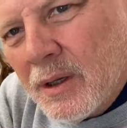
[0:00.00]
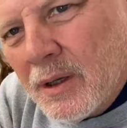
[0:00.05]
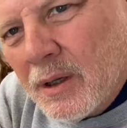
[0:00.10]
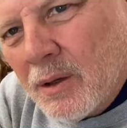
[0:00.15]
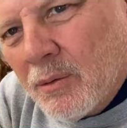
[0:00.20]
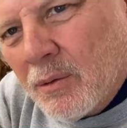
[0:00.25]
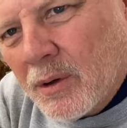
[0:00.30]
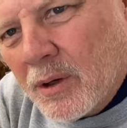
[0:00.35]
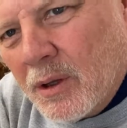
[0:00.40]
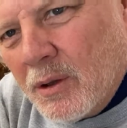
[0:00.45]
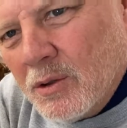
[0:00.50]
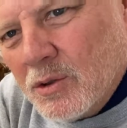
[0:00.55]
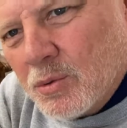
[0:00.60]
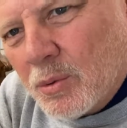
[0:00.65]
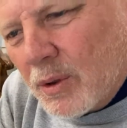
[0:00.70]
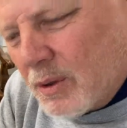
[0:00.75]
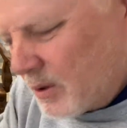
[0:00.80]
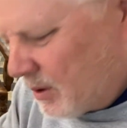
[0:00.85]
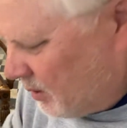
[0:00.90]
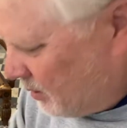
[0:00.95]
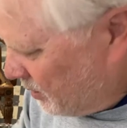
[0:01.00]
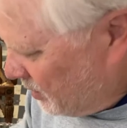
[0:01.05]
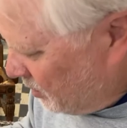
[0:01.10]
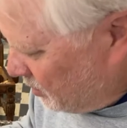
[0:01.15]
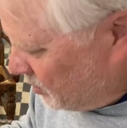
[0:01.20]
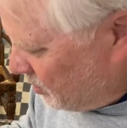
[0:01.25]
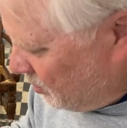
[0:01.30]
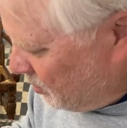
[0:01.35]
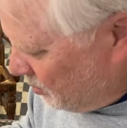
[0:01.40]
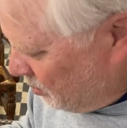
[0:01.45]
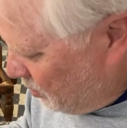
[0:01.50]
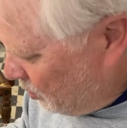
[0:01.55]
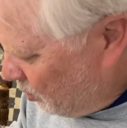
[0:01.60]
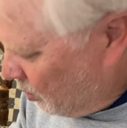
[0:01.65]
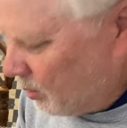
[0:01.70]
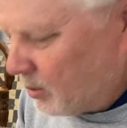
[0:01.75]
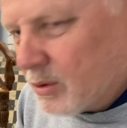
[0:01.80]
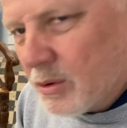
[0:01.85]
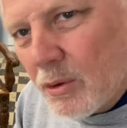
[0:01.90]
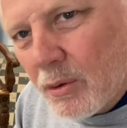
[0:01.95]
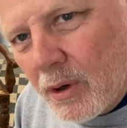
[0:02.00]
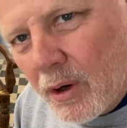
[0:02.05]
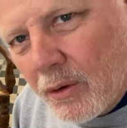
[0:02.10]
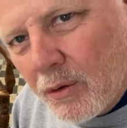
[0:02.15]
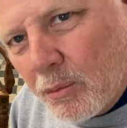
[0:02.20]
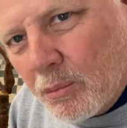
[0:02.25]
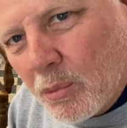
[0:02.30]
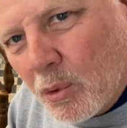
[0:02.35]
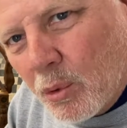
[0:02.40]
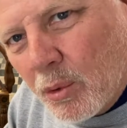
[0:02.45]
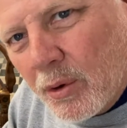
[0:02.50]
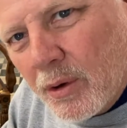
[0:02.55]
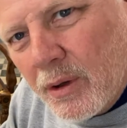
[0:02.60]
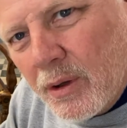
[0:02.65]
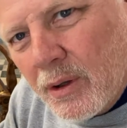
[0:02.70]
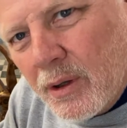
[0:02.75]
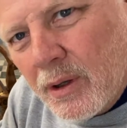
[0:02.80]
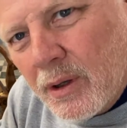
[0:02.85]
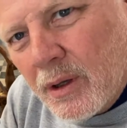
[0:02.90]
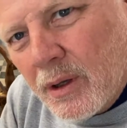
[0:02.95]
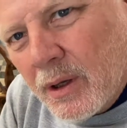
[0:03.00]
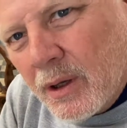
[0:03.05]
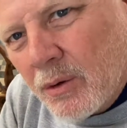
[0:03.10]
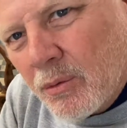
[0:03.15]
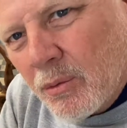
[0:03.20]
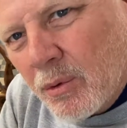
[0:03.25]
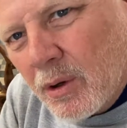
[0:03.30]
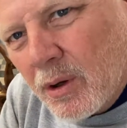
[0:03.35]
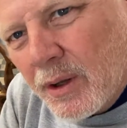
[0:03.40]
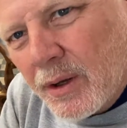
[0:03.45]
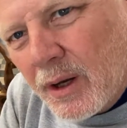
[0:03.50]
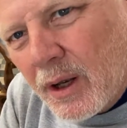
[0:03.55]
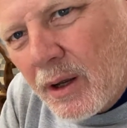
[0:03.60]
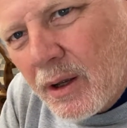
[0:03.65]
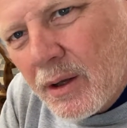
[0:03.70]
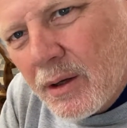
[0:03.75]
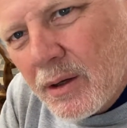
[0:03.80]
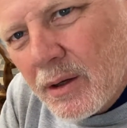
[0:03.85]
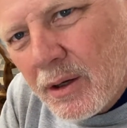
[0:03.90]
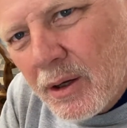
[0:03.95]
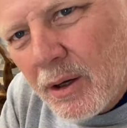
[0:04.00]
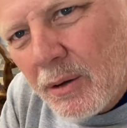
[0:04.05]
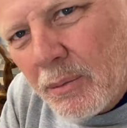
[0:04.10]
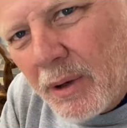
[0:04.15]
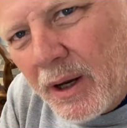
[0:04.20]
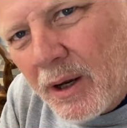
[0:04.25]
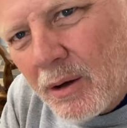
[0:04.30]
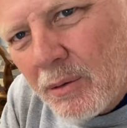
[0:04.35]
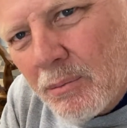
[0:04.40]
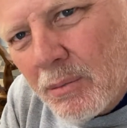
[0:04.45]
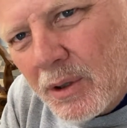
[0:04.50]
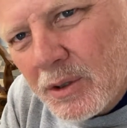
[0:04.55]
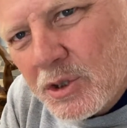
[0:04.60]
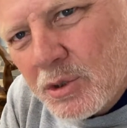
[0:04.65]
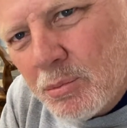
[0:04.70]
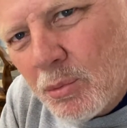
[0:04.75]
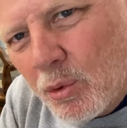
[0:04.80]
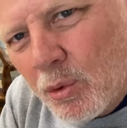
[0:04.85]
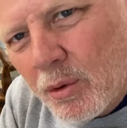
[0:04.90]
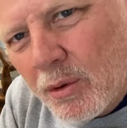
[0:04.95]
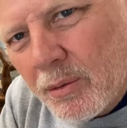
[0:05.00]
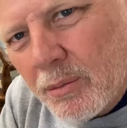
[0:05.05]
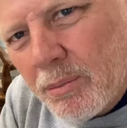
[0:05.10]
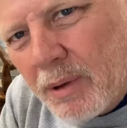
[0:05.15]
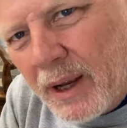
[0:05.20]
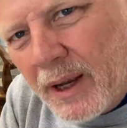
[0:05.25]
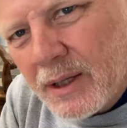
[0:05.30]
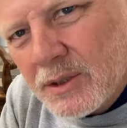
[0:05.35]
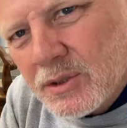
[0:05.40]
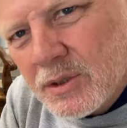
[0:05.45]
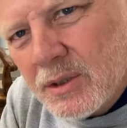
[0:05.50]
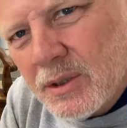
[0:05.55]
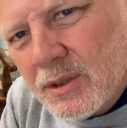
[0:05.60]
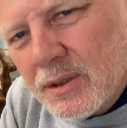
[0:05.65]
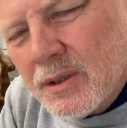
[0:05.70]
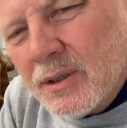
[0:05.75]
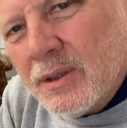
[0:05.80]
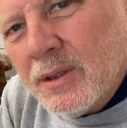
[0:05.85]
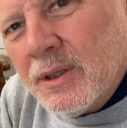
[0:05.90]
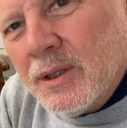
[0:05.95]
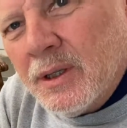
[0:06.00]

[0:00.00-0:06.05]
You want to use one that'll go through the board, through the other board, and really not come out much more past it,